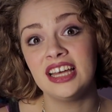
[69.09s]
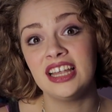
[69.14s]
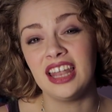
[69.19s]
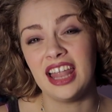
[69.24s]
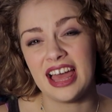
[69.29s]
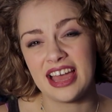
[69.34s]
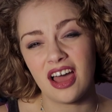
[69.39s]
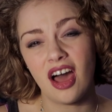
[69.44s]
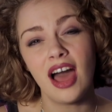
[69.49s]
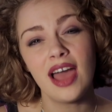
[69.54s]

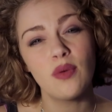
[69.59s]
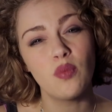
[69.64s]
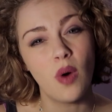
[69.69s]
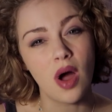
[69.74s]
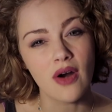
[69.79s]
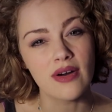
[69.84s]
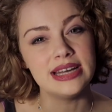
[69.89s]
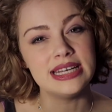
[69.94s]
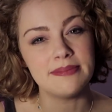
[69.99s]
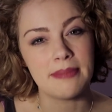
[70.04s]
Like, I
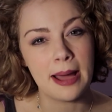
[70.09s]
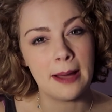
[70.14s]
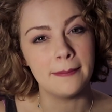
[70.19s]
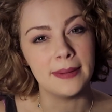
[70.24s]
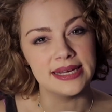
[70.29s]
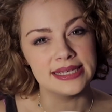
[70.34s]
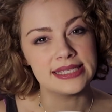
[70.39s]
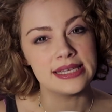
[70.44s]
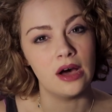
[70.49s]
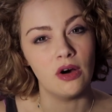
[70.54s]
worried about
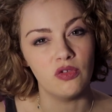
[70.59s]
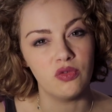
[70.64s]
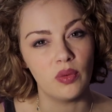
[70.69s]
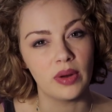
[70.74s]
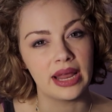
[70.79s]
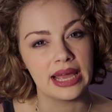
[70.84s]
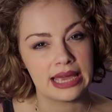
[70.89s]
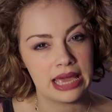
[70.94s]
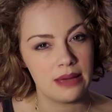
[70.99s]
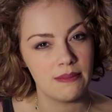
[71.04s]
myself
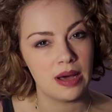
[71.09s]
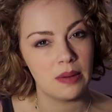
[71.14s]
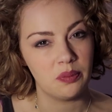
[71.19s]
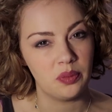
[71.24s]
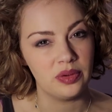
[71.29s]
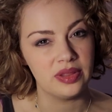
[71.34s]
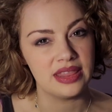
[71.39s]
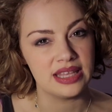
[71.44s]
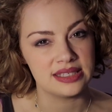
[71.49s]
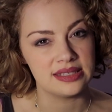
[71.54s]
when I came
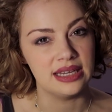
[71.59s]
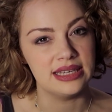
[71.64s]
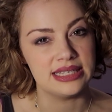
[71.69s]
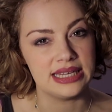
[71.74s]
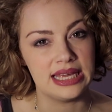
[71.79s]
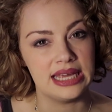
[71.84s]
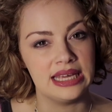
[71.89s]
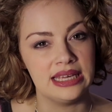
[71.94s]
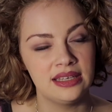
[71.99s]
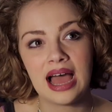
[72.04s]
up with this
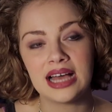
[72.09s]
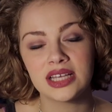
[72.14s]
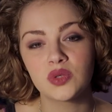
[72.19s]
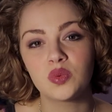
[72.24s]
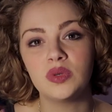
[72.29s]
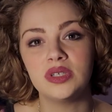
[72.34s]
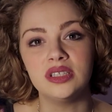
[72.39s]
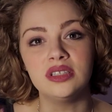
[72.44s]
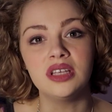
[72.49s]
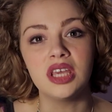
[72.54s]
idea, as
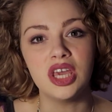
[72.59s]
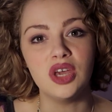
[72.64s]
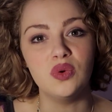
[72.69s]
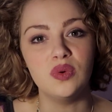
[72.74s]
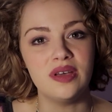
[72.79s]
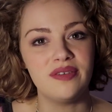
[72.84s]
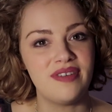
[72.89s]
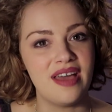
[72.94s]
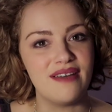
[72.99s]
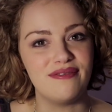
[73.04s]
will
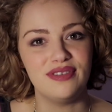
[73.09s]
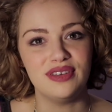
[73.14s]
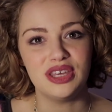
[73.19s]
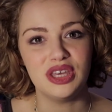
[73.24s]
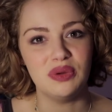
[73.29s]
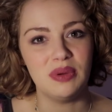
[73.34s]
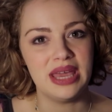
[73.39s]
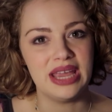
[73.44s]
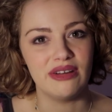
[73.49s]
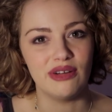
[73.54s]
you if ever
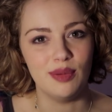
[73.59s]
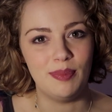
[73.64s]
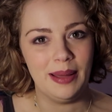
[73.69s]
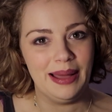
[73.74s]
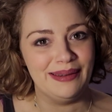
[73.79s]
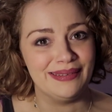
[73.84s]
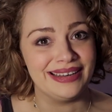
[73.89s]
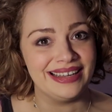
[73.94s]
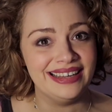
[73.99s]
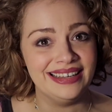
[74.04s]
you hear
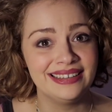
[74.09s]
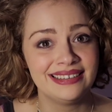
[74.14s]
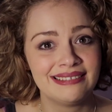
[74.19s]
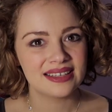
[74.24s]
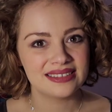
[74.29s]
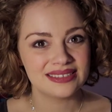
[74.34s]
about it.